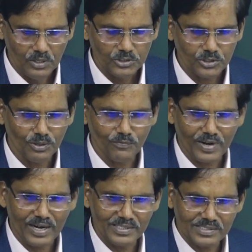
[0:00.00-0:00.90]
So
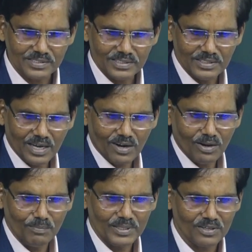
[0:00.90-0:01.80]
friends, these are
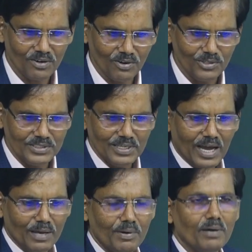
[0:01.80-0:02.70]
all methodology.
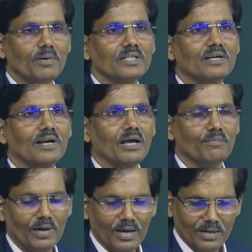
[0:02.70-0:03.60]
Hybrid method I
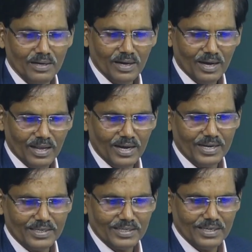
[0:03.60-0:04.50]
have
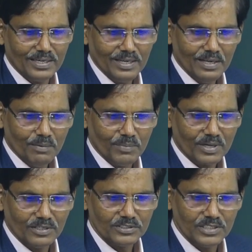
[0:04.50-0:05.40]
highlighted
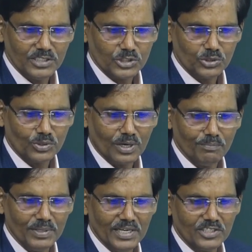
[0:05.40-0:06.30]
because these two
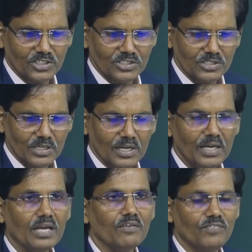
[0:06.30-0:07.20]
combinations
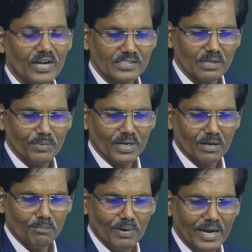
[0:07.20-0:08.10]
effects have been
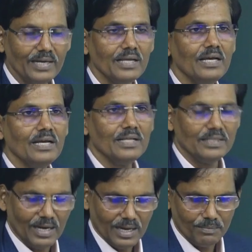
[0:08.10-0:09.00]
combined in
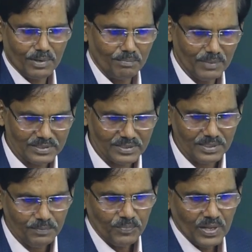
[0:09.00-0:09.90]
the hybrid method,